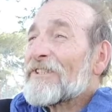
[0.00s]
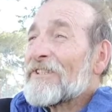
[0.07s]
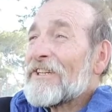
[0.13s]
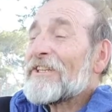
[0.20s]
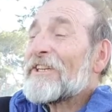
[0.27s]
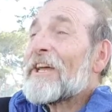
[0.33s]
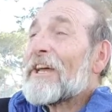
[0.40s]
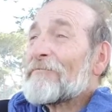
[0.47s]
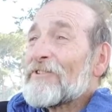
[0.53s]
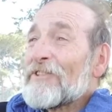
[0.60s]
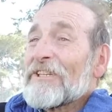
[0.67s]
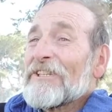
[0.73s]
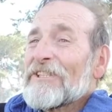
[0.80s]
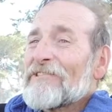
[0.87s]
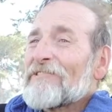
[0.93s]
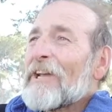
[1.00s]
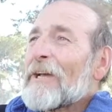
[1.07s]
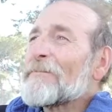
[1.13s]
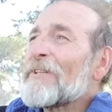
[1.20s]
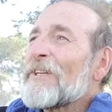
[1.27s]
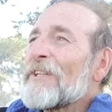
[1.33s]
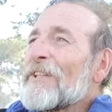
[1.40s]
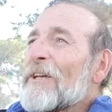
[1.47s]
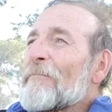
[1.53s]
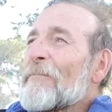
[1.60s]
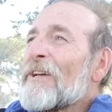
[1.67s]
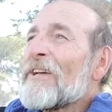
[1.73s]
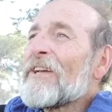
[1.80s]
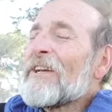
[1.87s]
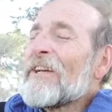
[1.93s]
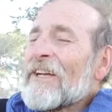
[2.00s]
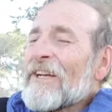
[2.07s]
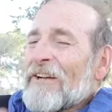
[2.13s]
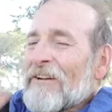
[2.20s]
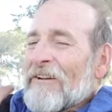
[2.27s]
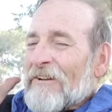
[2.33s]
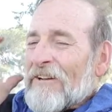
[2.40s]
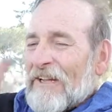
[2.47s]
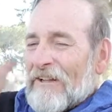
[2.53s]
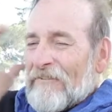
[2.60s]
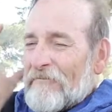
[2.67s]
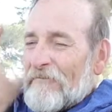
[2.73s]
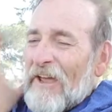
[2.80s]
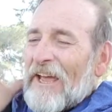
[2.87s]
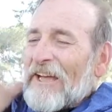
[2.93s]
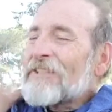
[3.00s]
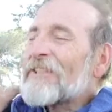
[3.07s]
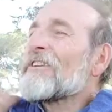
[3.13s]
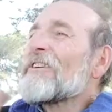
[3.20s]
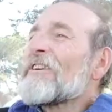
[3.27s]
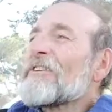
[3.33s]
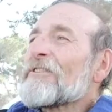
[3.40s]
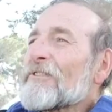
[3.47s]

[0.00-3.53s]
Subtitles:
need to have chin straps in them, fastened